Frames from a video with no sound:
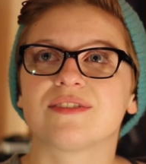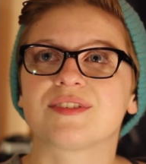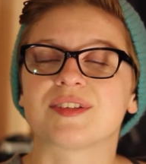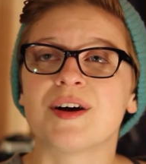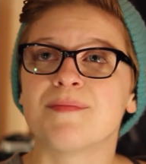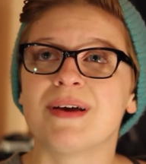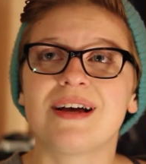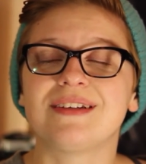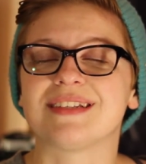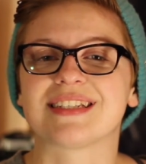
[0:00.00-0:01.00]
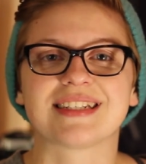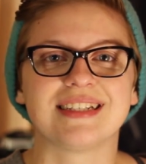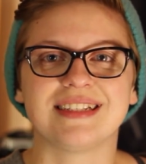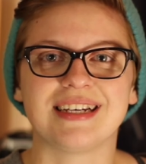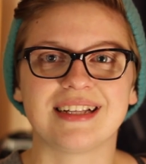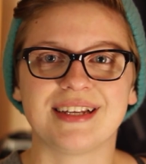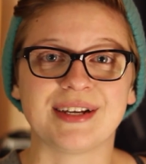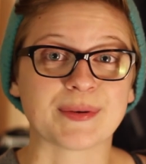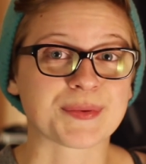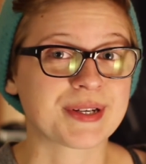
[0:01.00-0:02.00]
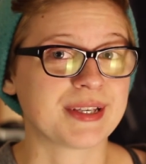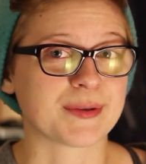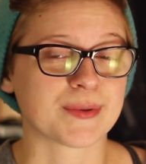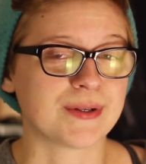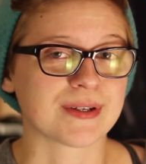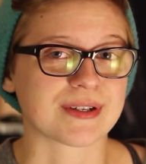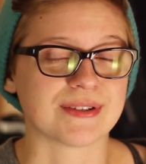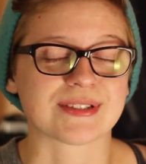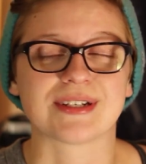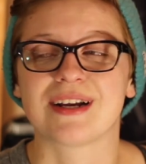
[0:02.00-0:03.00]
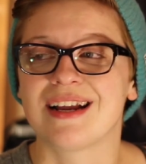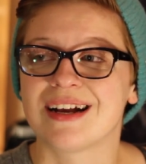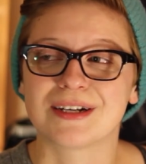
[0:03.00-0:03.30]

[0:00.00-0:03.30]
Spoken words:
something else lately. Really a roller coaster.